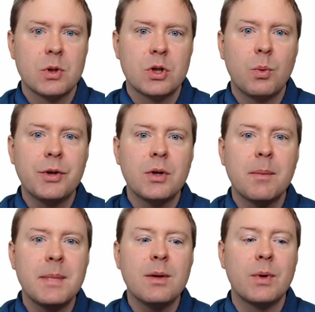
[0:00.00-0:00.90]
So what do I
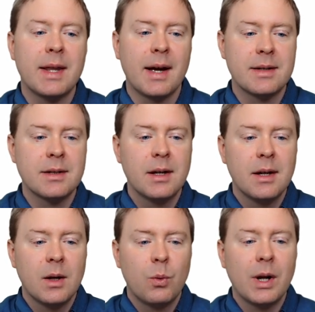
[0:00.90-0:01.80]
mean with that?
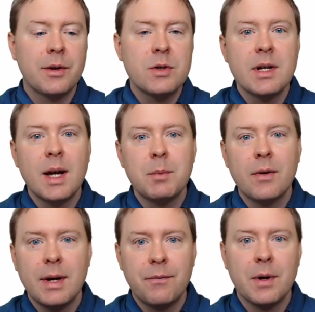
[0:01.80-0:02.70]
Well, there's a number
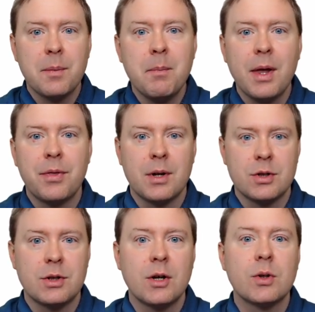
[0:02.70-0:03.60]
of different
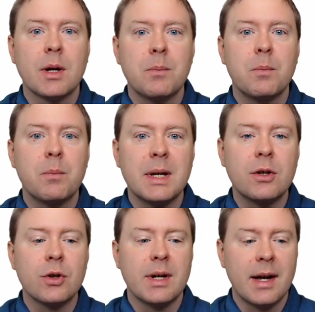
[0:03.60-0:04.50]
methods that you can be
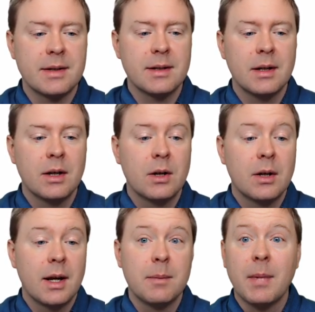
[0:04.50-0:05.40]
good at.
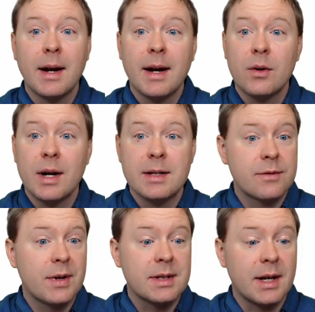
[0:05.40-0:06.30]
In my area, it's
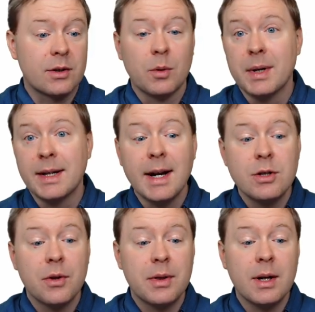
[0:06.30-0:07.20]
things like
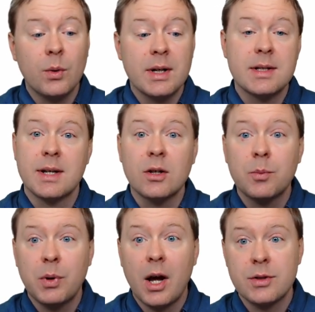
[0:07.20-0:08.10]
communication theory, signal
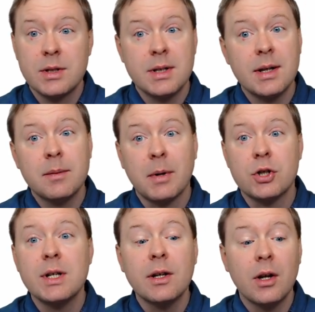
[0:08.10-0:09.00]
processing,
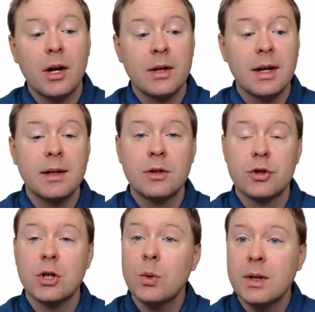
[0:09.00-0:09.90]
machine learning,
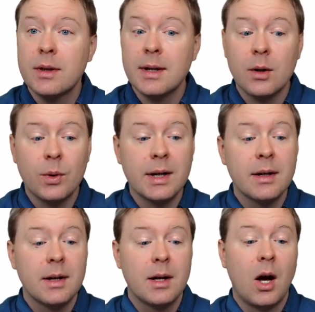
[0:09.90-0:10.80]
queuing theory,
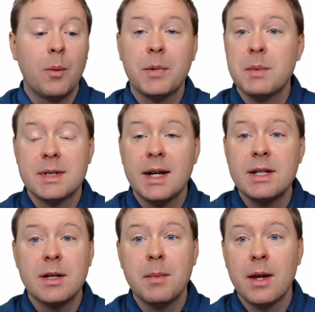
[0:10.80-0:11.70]

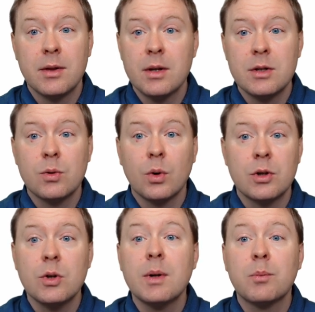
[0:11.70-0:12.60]
optimization methods, or
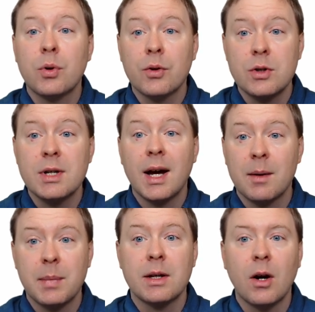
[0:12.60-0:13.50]
doing
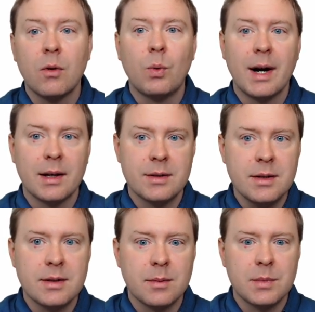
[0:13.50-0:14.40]
prototyping of wireless
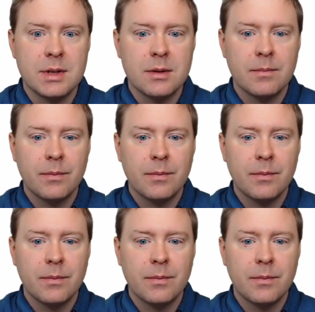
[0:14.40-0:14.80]
systems.